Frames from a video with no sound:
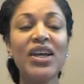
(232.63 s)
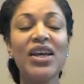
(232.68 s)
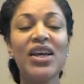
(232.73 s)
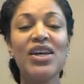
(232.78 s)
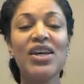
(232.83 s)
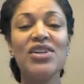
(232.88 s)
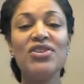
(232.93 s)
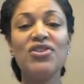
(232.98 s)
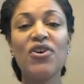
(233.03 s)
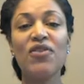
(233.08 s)

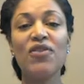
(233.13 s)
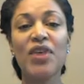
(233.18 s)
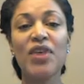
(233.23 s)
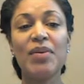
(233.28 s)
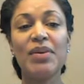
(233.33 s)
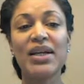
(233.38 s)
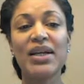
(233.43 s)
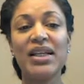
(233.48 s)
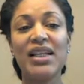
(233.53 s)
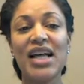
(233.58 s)
So
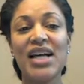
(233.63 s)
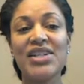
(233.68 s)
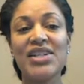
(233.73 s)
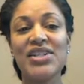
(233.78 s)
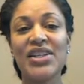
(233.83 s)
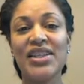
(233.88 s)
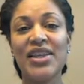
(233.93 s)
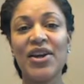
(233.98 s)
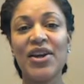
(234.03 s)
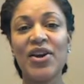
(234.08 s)

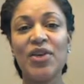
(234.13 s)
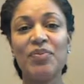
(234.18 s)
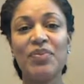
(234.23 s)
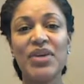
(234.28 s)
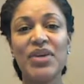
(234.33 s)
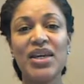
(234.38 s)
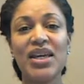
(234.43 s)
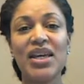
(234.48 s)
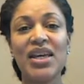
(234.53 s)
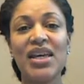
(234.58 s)
pharmacologic
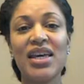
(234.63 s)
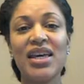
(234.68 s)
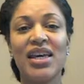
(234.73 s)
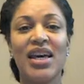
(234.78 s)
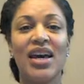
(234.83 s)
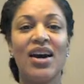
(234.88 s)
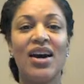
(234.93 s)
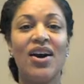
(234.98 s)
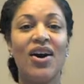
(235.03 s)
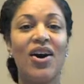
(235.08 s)
therapy,
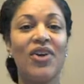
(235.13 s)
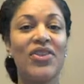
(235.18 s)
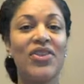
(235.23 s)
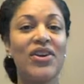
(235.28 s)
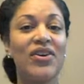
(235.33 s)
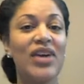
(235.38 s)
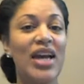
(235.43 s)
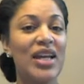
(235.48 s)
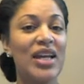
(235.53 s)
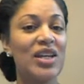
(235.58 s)
are
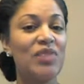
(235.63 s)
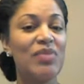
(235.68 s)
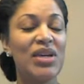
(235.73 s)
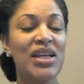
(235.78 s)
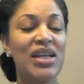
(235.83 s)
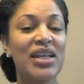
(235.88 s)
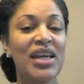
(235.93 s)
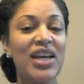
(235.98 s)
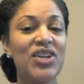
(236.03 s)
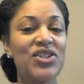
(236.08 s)
there any
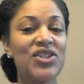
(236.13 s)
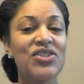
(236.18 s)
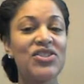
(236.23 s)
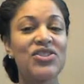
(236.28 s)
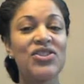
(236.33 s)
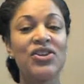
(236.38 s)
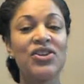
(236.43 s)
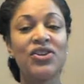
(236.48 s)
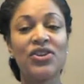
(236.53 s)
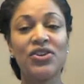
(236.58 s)
medications
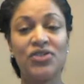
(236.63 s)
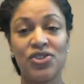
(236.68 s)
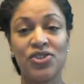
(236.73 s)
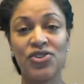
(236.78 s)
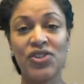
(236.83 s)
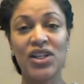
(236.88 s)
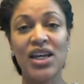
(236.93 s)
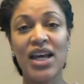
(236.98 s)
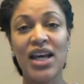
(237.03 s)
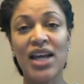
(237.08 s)
to
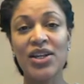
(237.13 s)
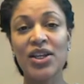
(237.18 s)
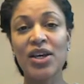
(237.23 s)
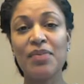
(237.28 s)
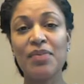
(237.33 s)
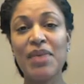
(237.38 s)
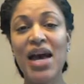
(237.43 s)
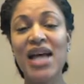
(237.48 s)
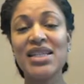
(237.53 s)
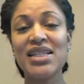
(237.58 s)
treat
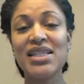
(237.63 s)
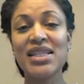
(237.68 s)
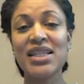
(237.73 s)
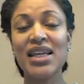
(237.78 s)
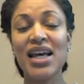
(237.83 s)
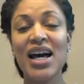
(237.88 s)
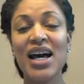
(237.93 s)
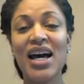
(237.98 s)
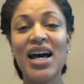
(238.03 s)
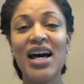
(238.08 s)

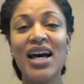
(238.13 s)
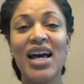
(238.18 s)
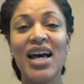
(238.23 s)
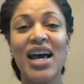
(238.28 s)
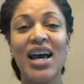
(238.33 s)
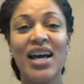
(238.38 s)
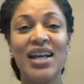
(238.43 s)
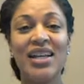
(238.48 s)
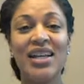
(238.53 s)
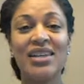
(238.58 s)
gynecomastia?
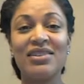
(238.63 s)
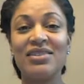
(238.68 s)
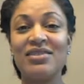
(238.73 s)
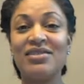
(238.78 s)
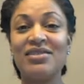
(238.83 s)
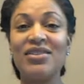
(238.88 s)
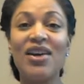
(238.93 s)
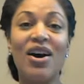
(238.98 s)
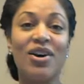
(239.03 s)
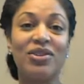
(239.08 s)

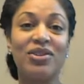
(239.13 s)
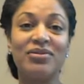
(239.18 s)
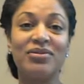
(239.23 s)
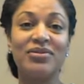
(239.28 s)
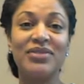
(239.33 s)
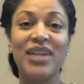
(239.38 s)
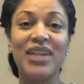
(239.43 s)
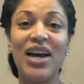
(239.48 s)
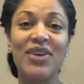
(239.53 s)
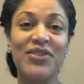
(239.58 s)
No,
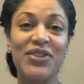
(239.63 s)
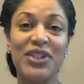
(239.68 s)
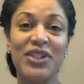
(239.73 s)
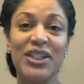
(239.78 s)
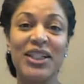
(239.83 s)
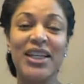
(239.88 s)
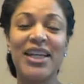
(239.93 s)
not really.